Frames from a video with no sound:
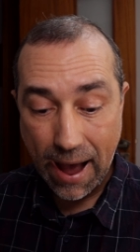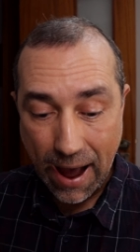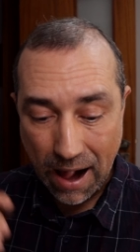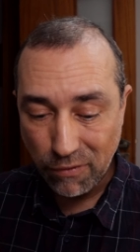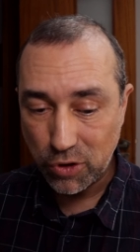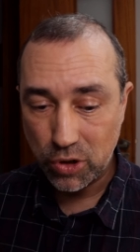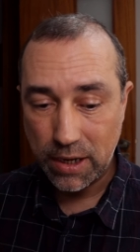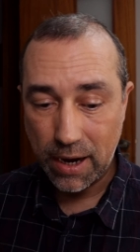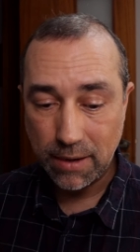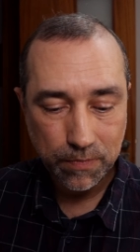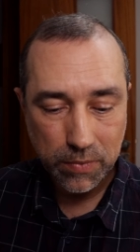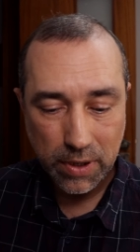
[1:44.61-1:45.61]
After
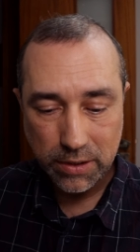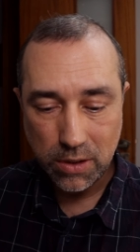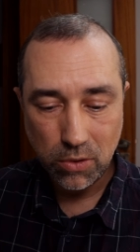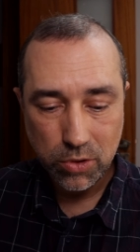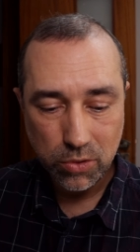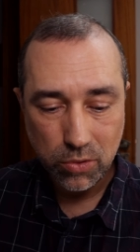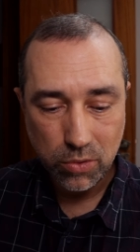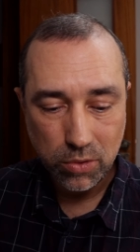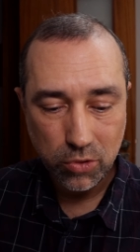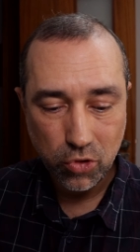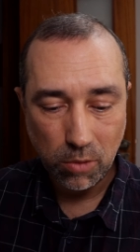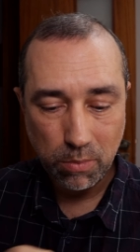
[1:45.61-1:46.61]
that, let's go to
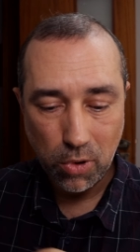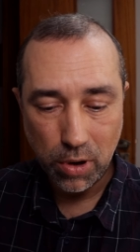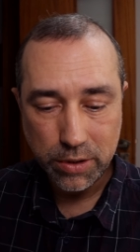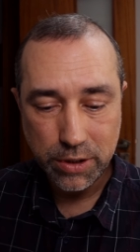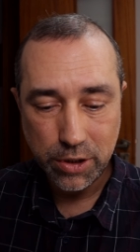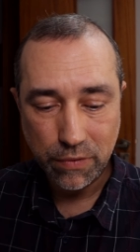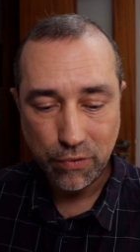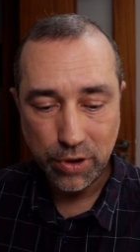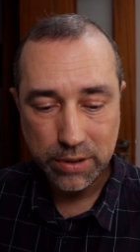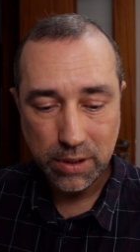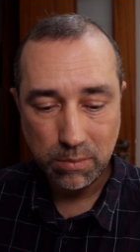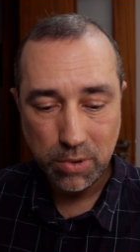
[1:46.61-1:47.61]
Dropbox here, for
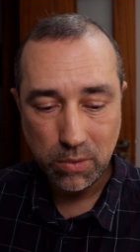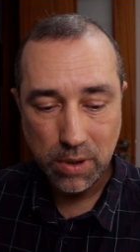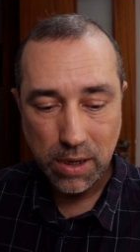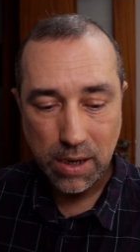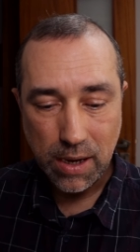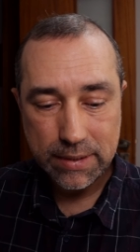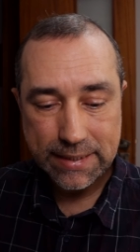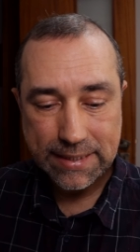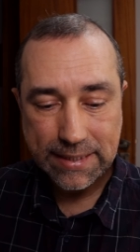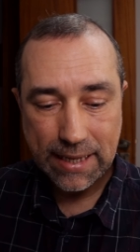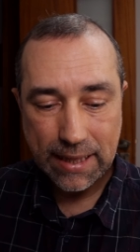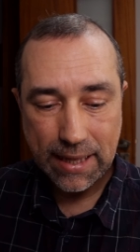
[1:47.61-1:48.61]
example.
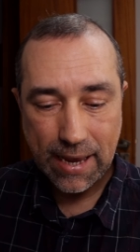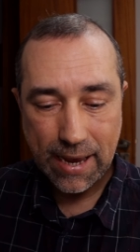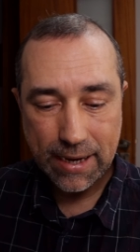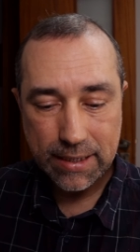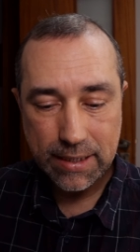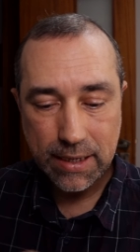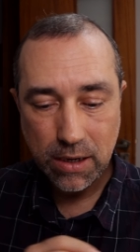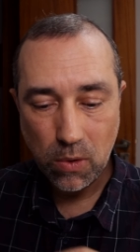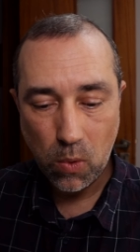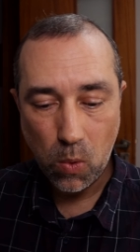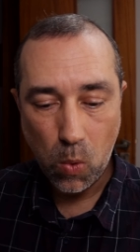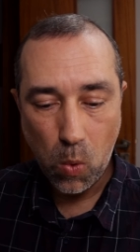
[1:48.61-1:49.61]
Select
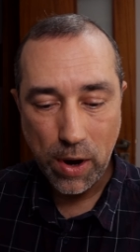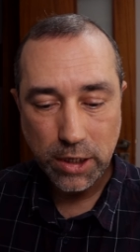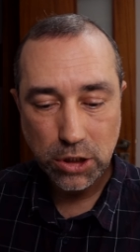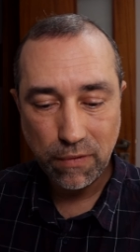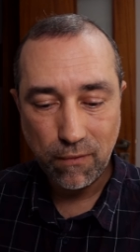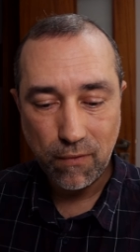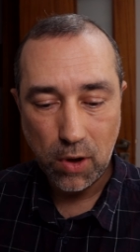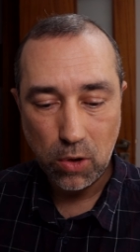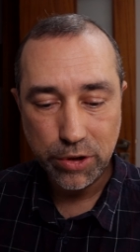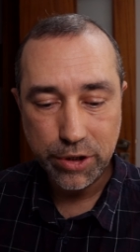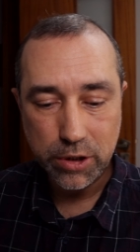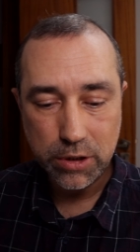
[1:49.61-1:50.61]
which
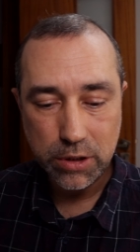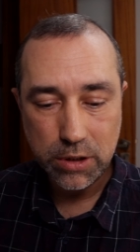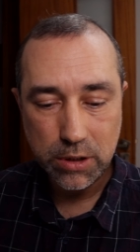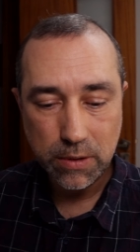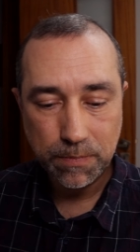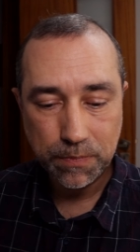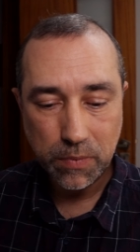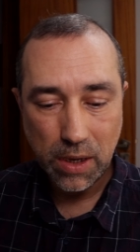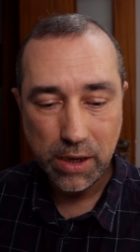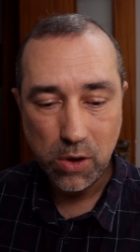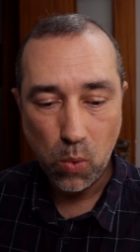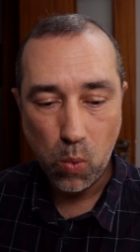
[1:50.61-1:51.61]
folders
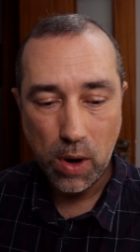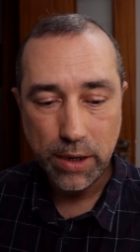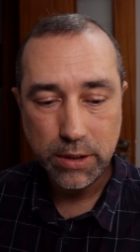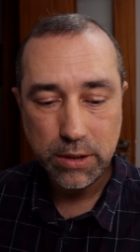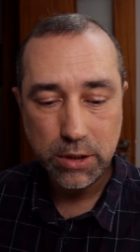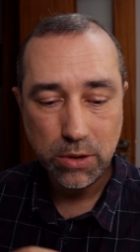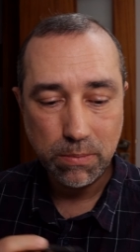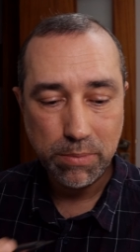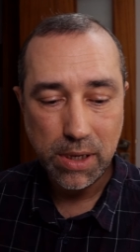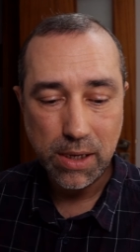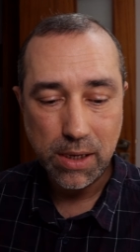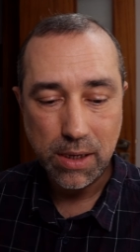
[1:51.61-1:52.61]
you want to
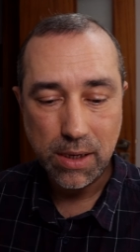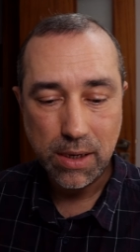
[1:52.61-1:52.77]
be